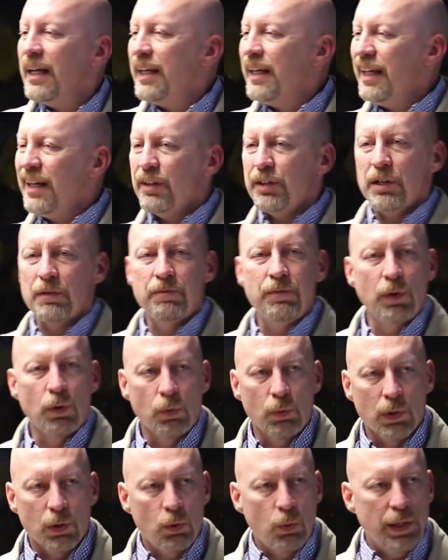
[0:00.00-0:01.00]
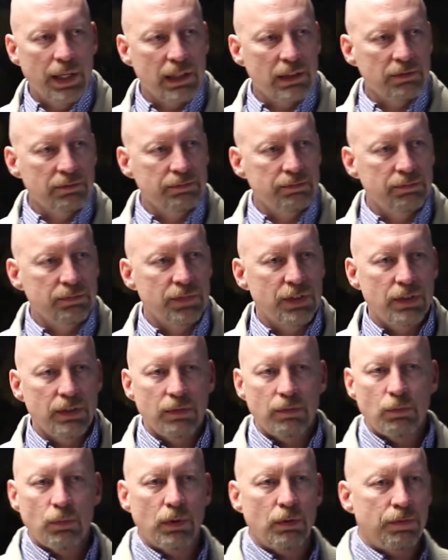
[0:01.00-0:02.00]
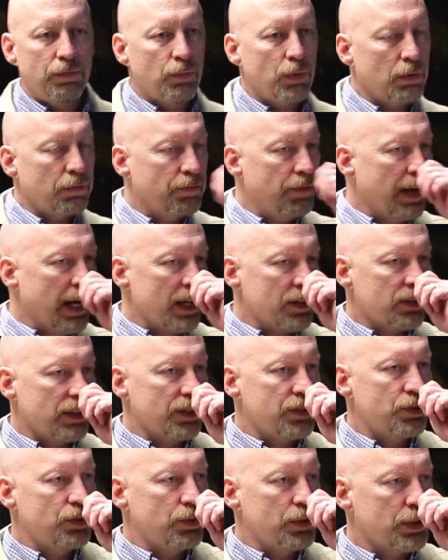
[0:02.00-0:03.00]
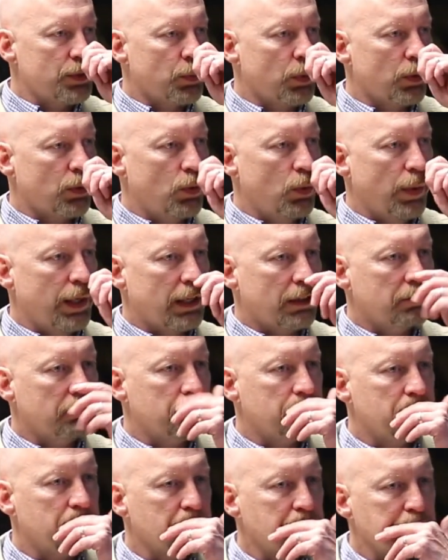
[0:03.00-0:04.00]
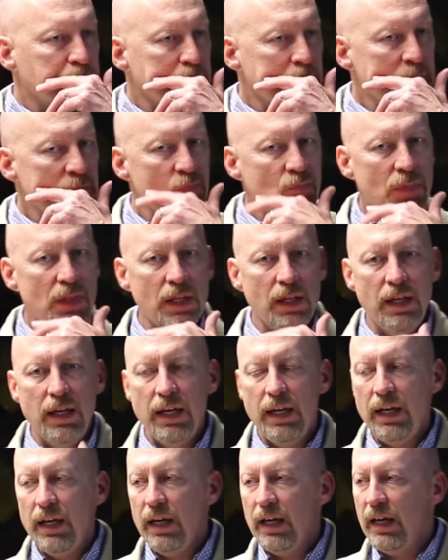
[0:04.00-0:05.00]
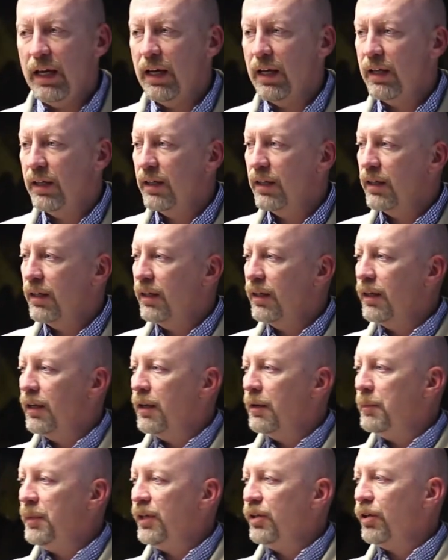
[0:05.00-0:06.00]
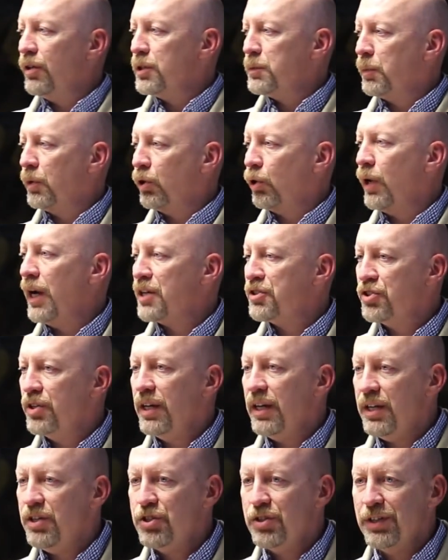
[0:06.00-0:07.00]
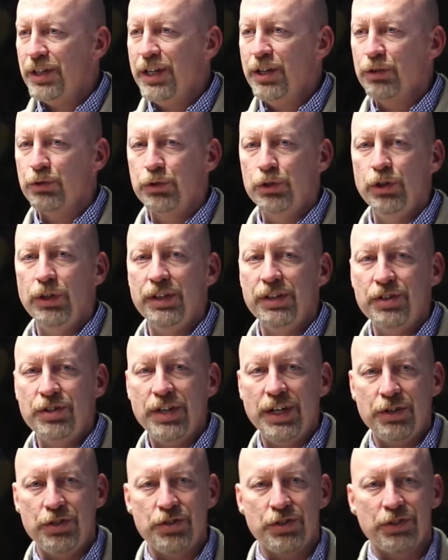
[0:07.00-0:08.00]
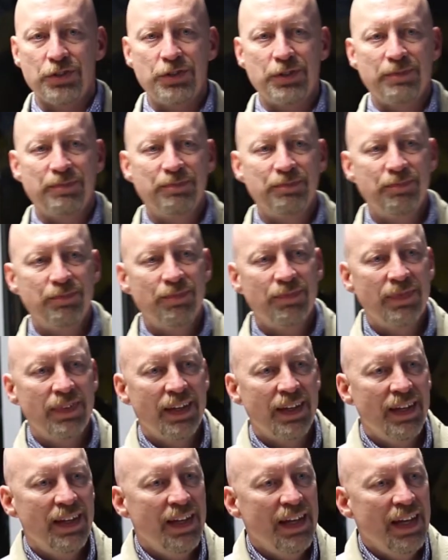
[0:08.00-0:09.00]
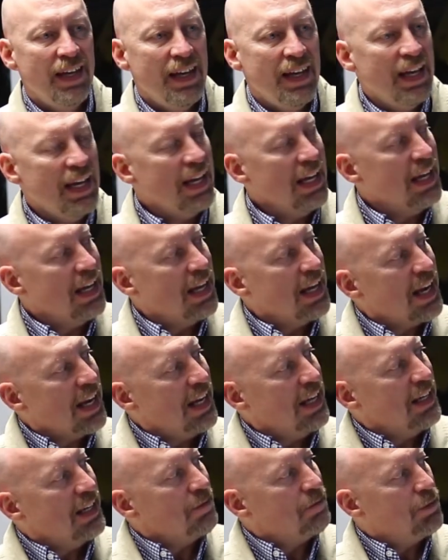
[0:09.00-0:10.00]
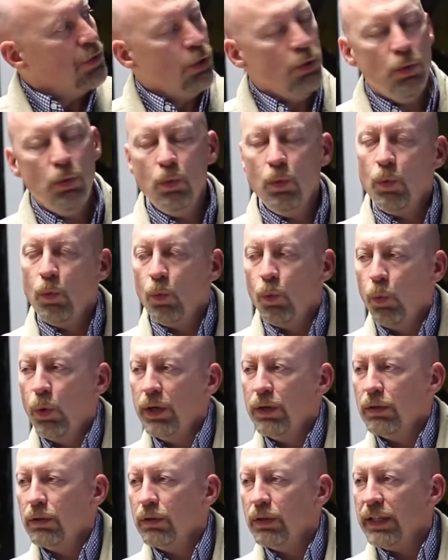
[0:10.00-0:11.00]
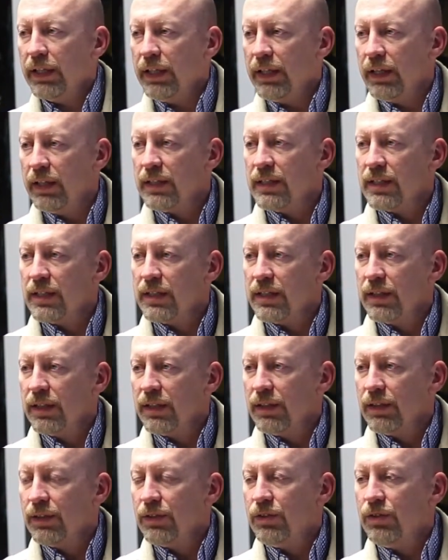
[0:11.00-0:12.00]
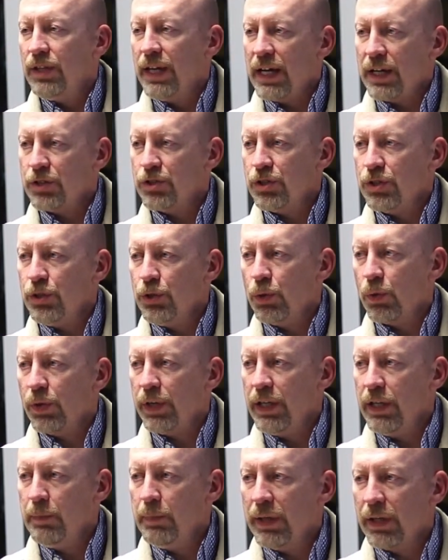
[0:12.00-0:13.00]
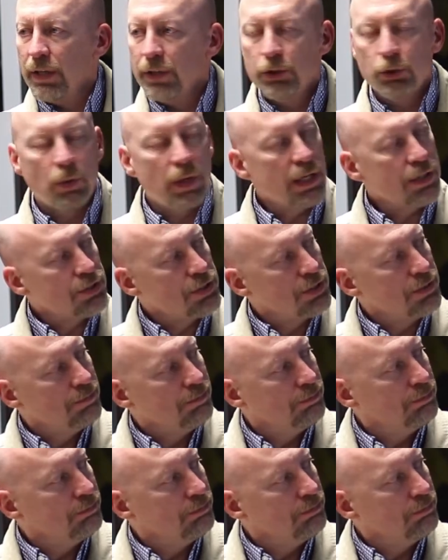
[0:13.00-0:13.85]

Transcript: Get out your phone real quick, real fast. Let's just real quick. And because procrastination kills good intentions. And if you will text your email address